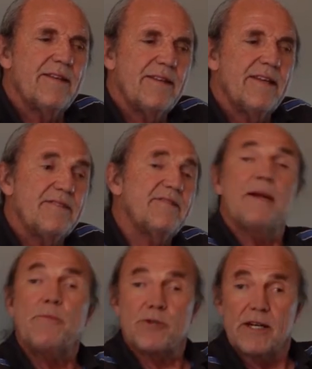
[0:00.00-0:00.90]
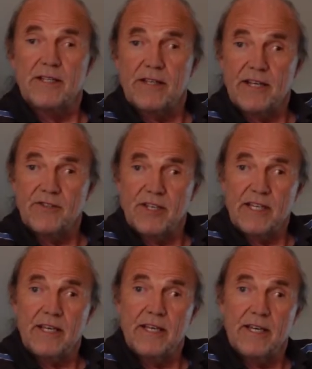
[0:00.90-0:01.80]
It's democratizing
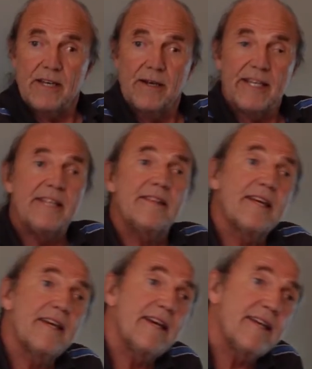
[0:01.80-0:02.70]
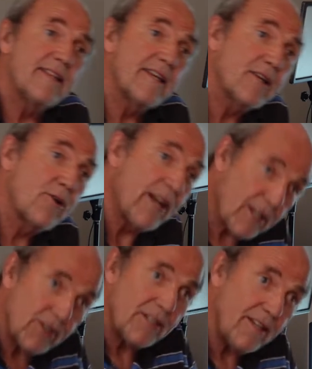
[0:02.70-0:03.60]
in the
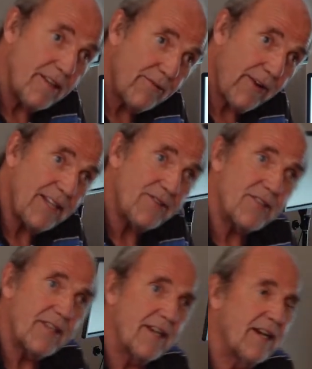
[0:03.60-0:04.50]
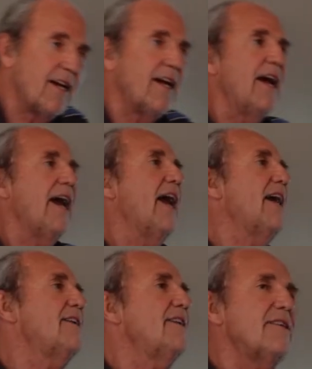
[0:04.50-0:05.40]
collection phase,
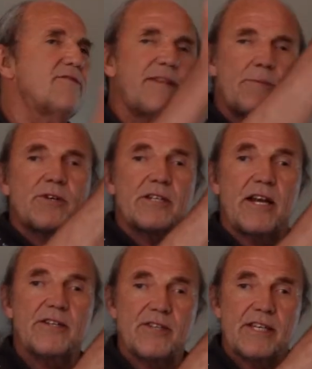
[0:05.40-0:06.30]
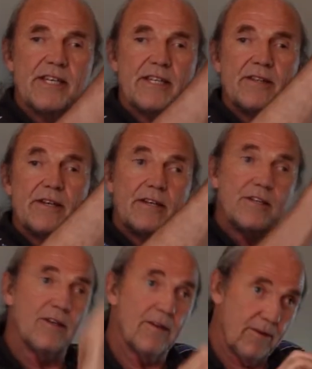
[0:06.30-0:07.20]
and it's democratizing in
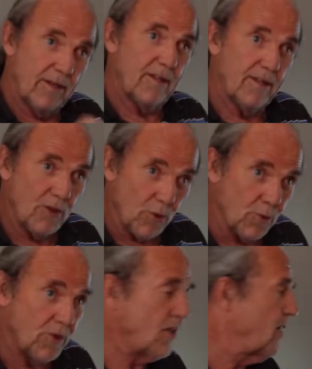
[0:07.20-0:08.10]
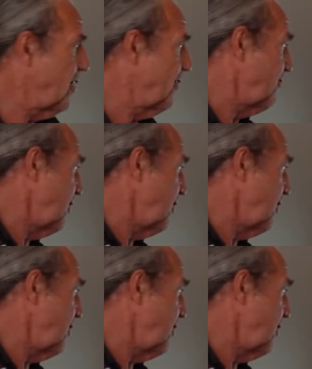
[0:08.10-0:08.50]
the use of